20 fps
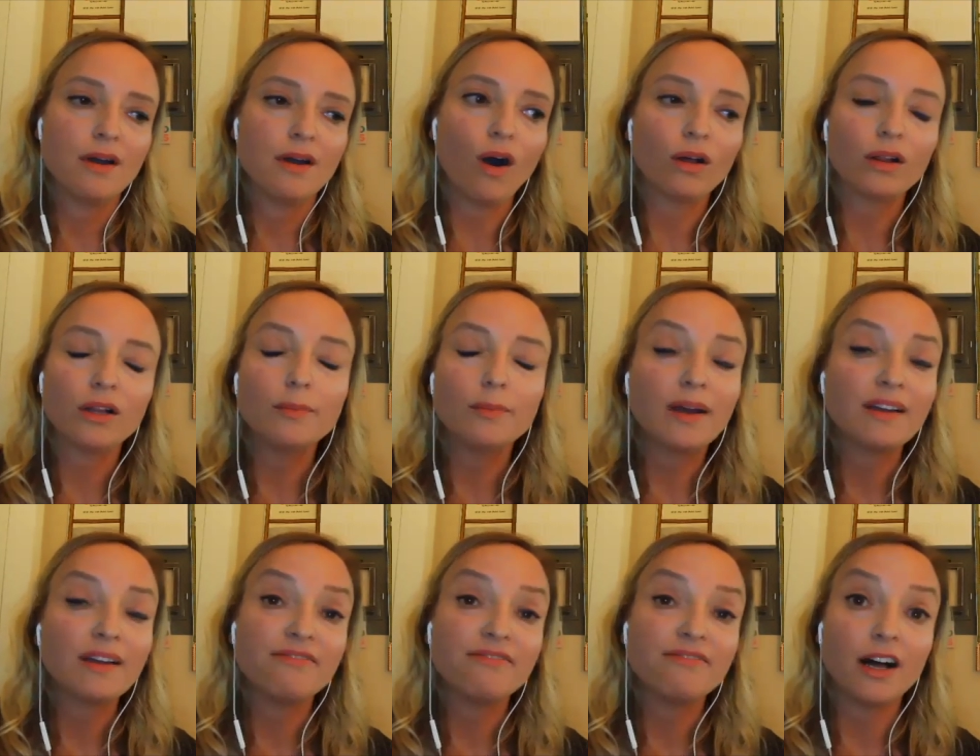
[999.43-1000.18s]
all of
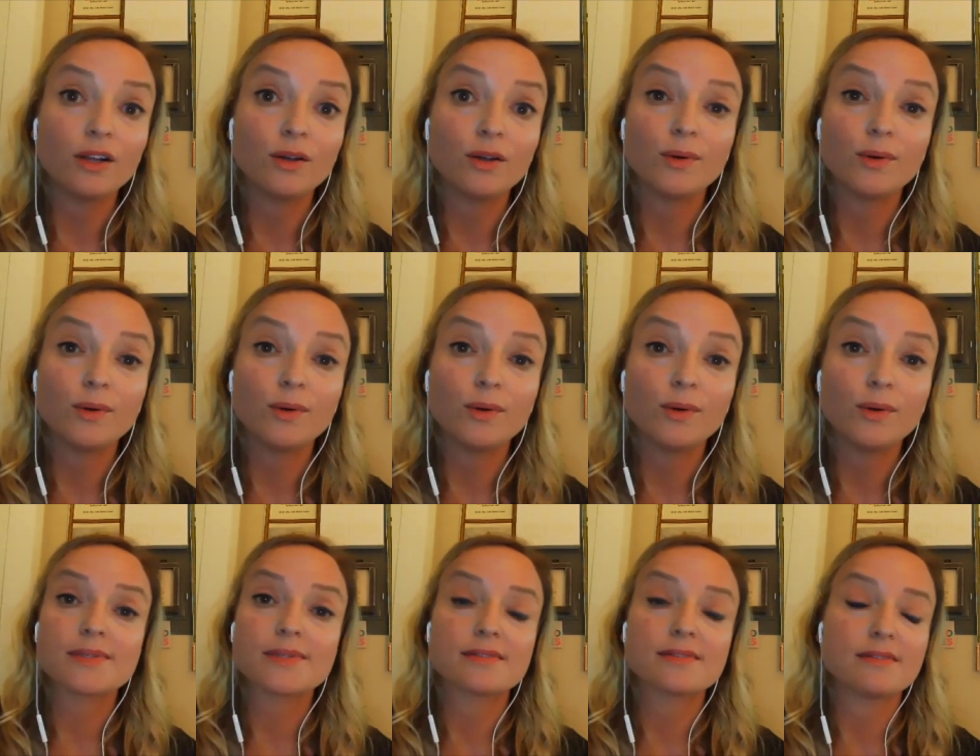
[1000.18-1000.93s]
my
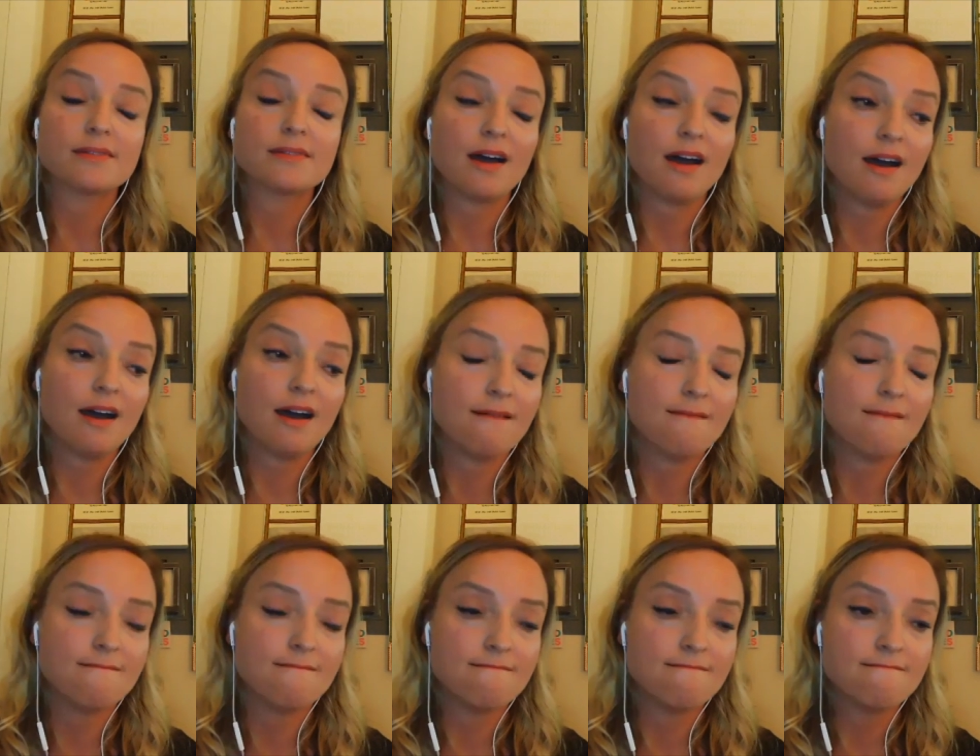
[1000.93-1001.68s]
follow-ups
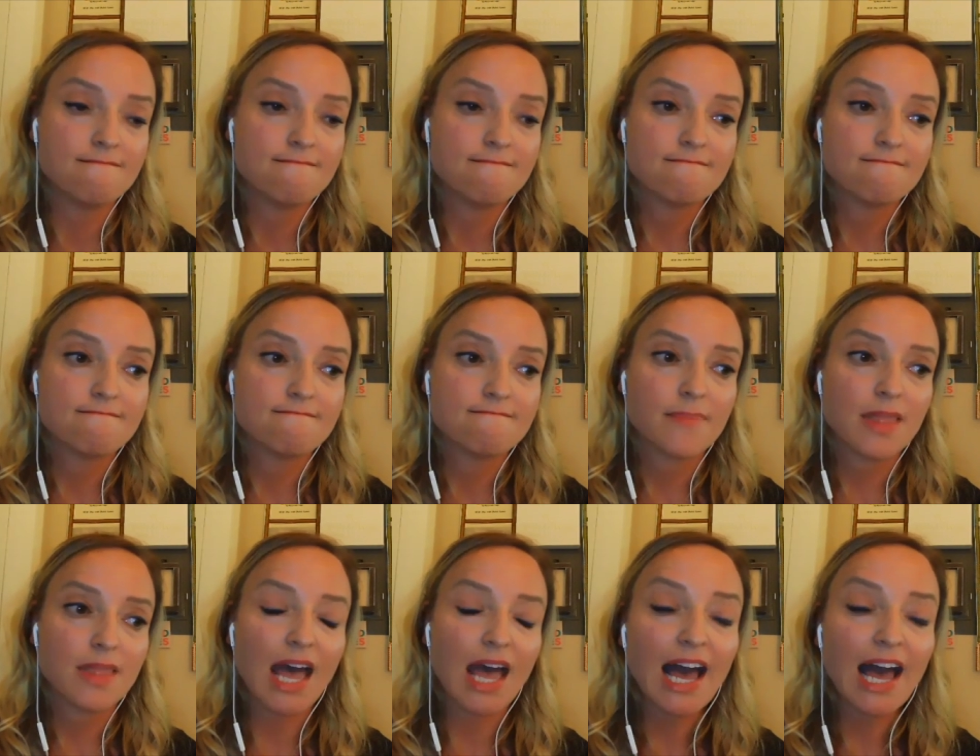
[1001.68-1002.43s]

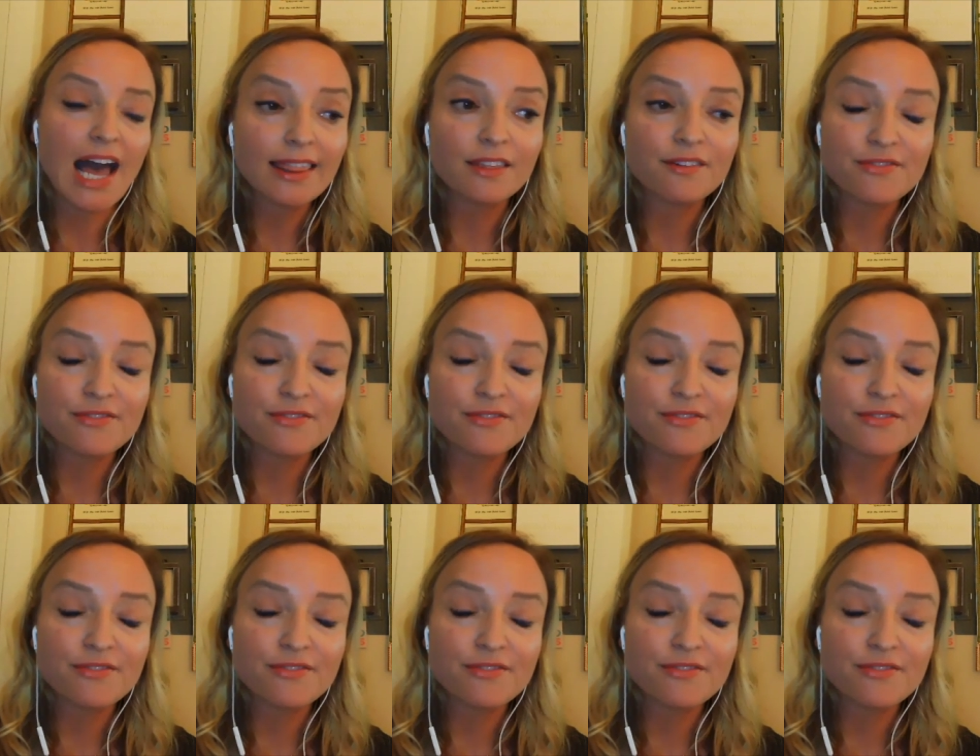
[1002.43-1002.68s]
at